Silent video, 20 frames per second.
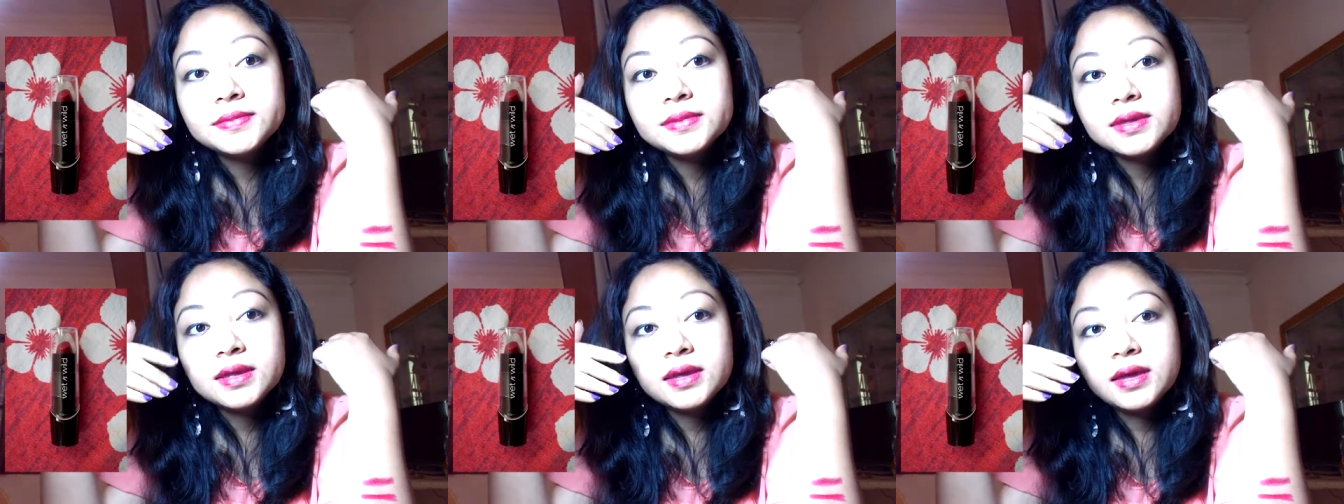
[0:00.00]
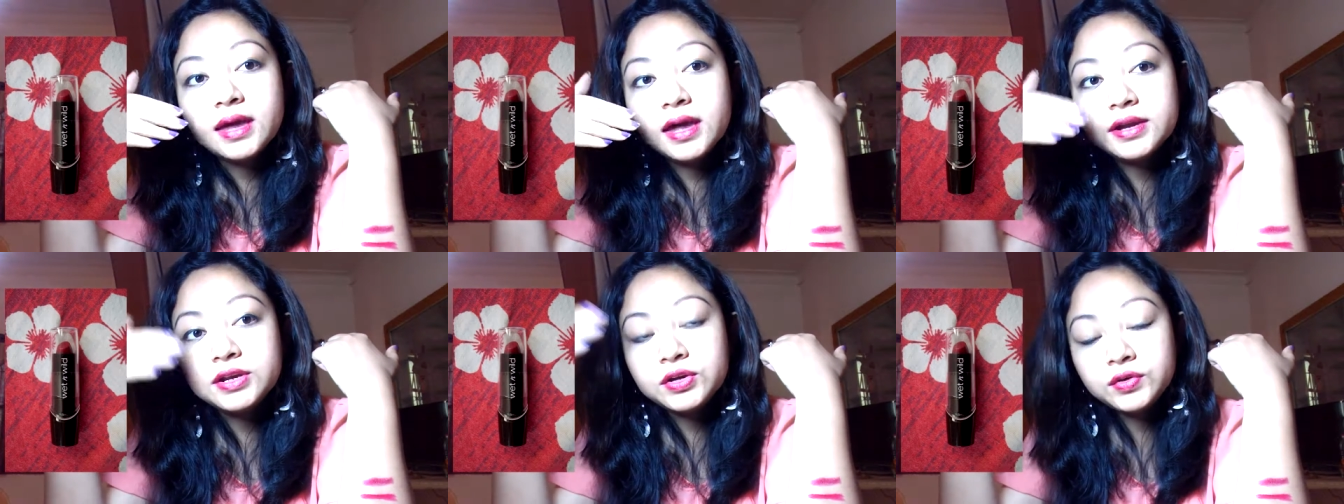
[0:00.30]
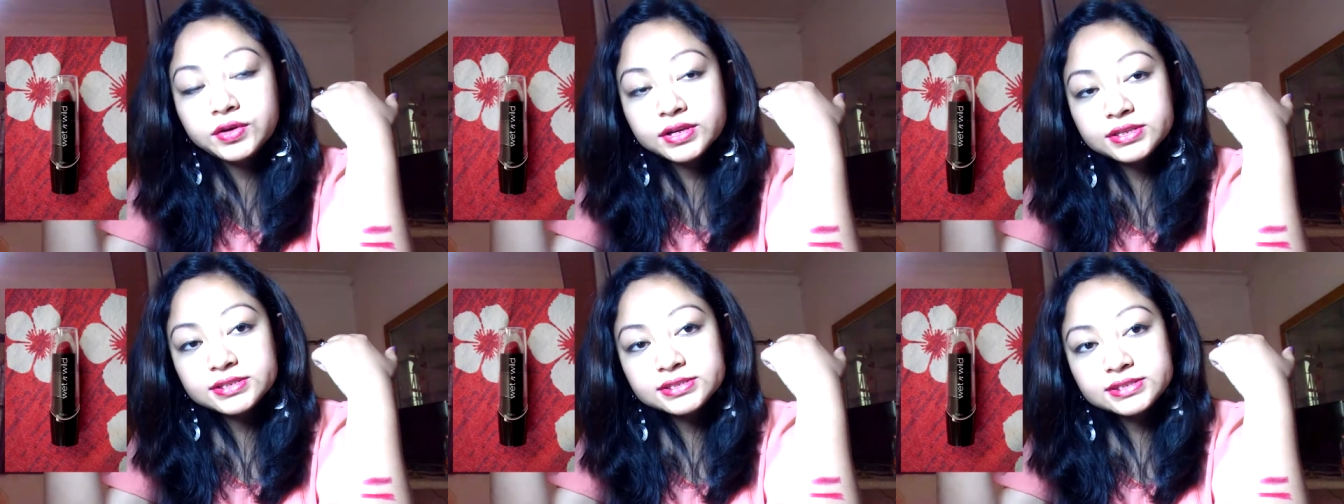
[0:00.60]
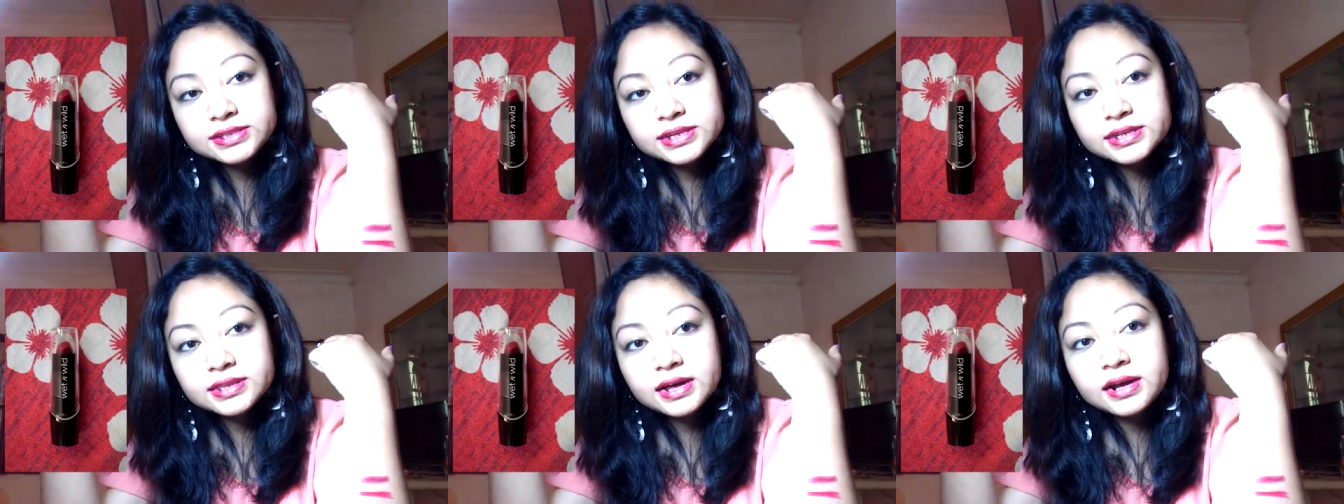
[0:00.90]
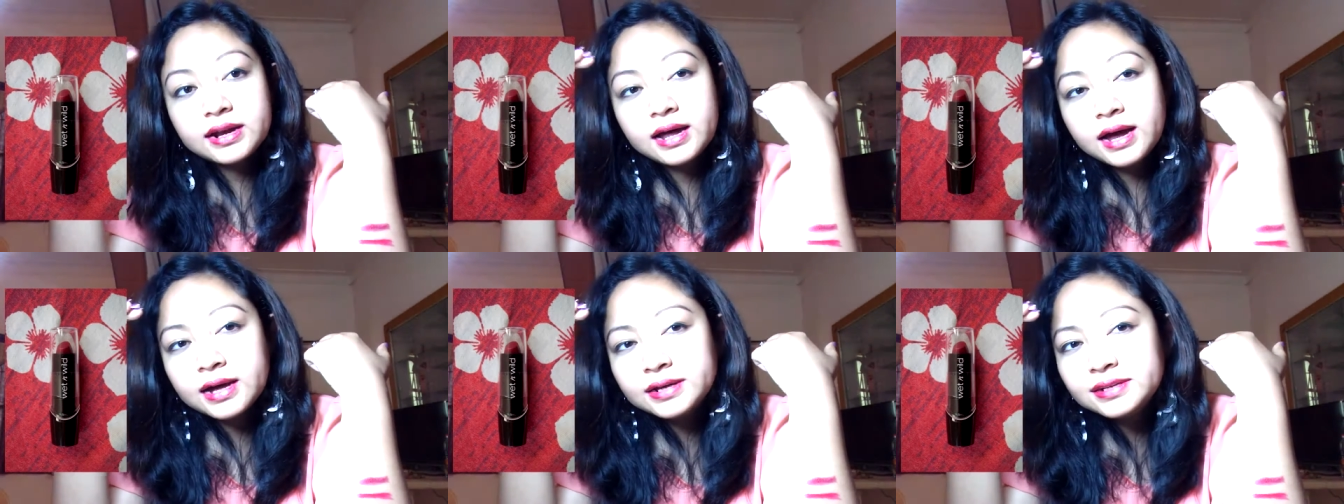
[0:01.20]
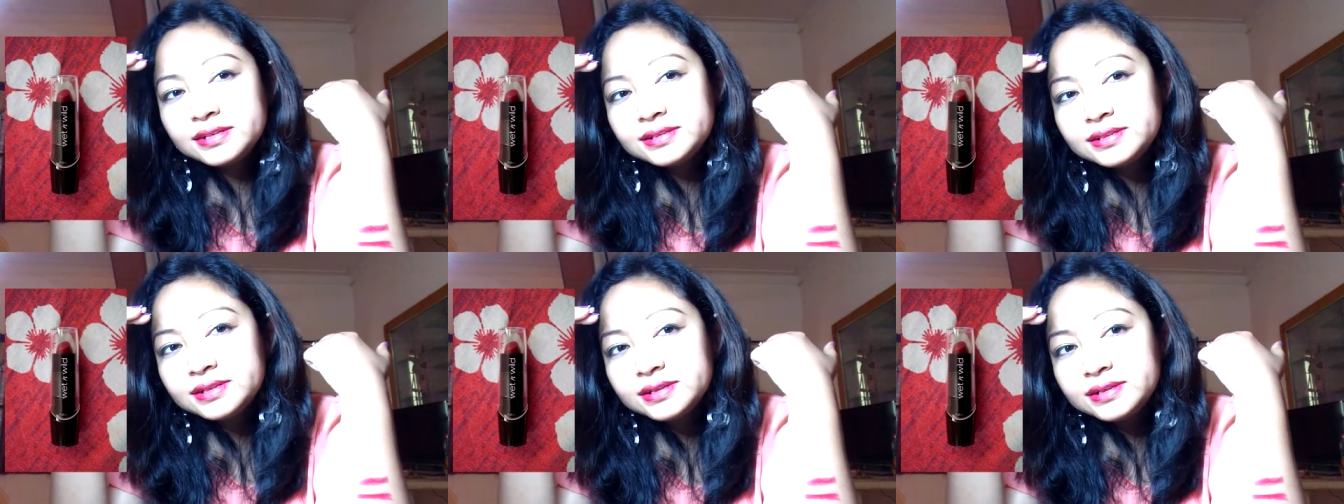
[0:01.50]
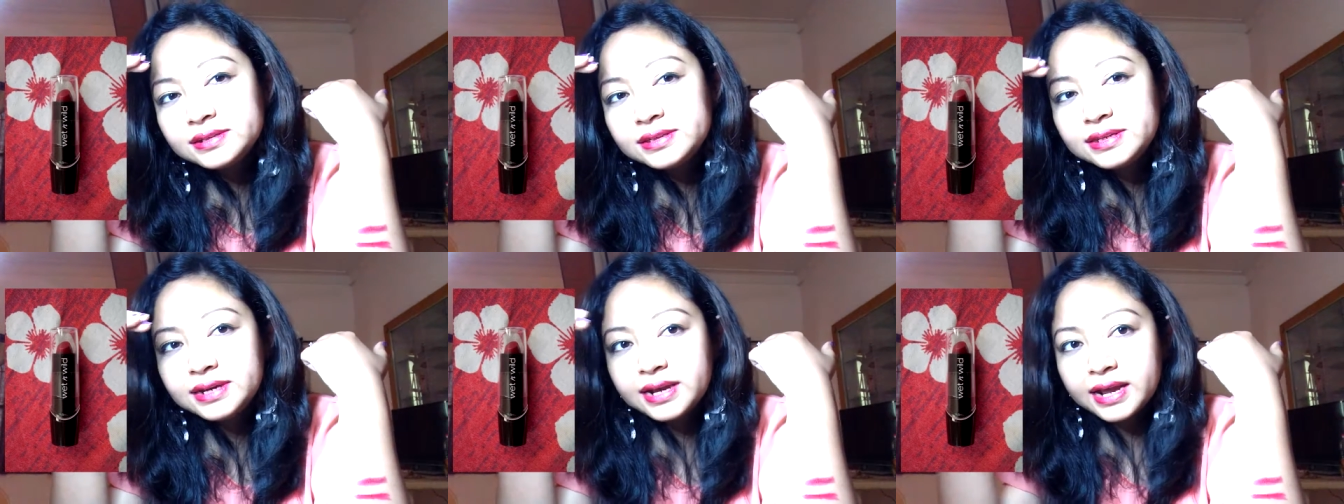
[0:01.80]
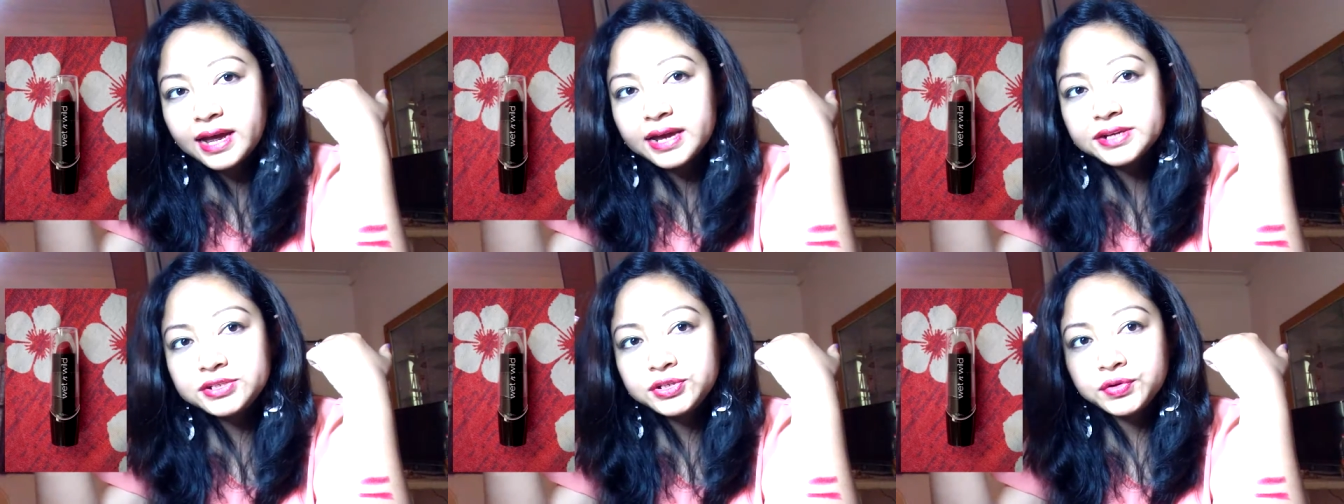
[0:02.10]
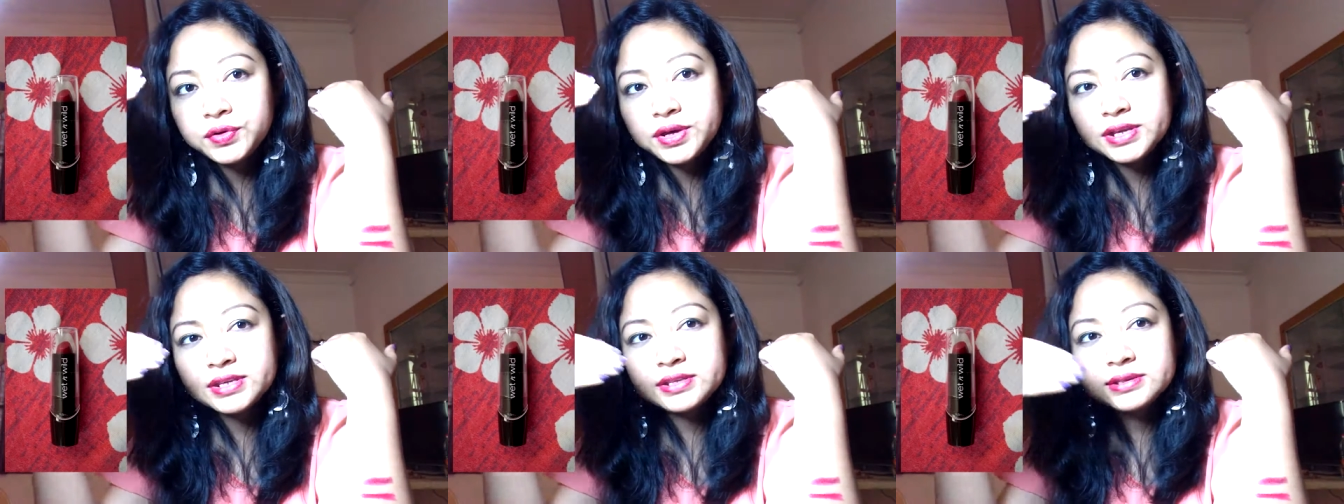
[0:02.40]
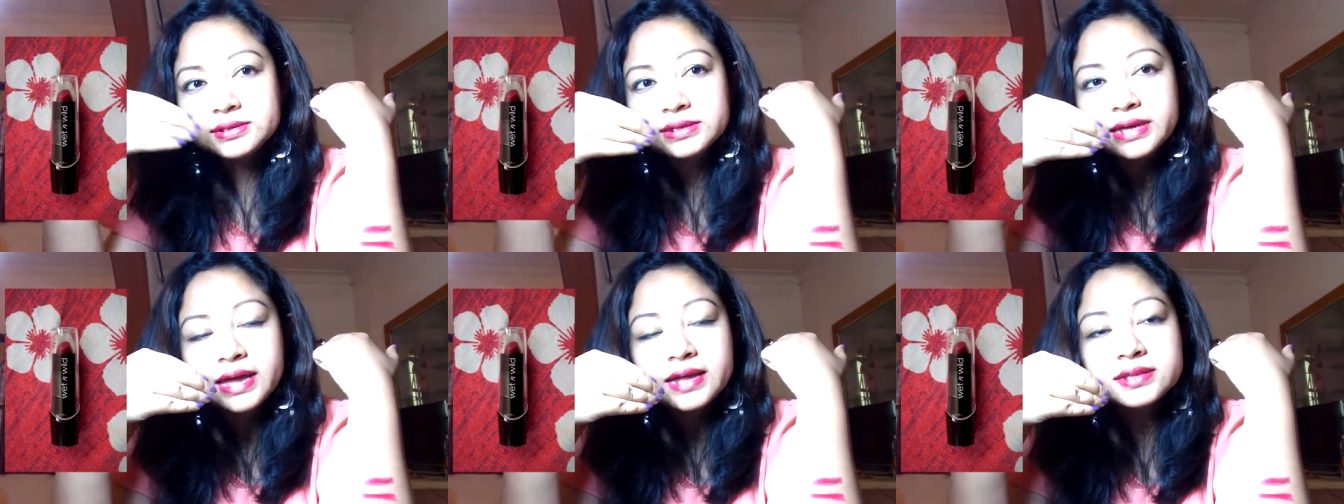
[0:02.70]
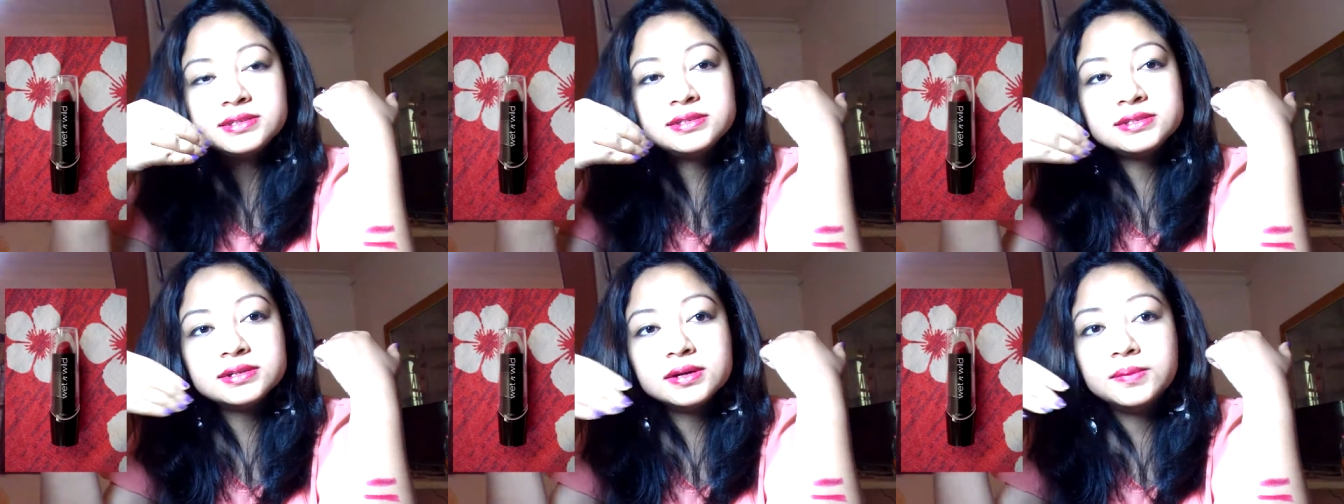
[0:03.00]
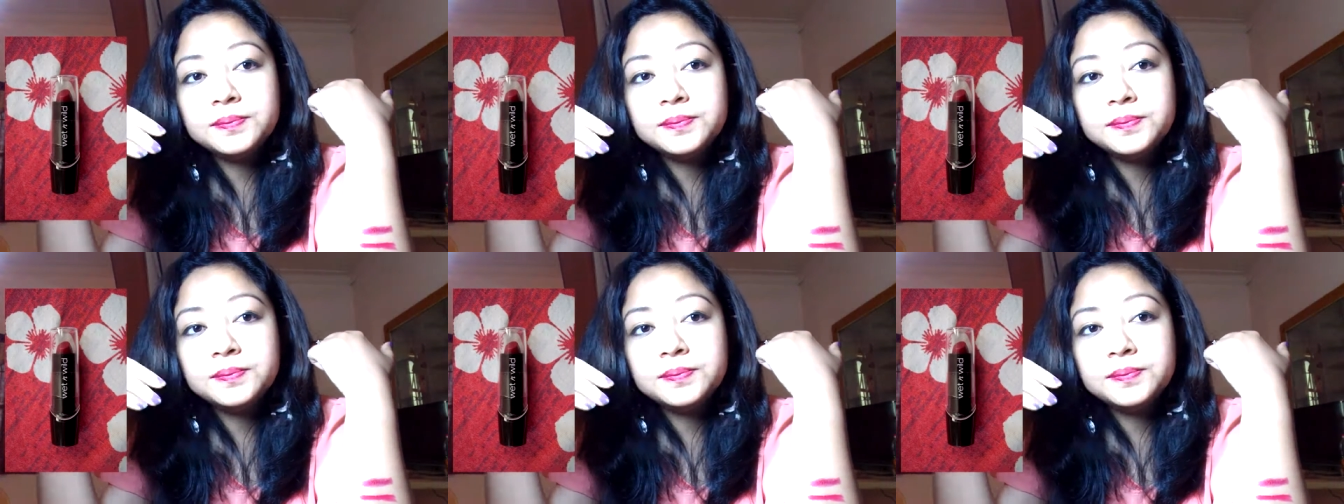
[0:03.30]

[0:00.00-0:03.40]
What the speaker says: and you can see that under the light you can get some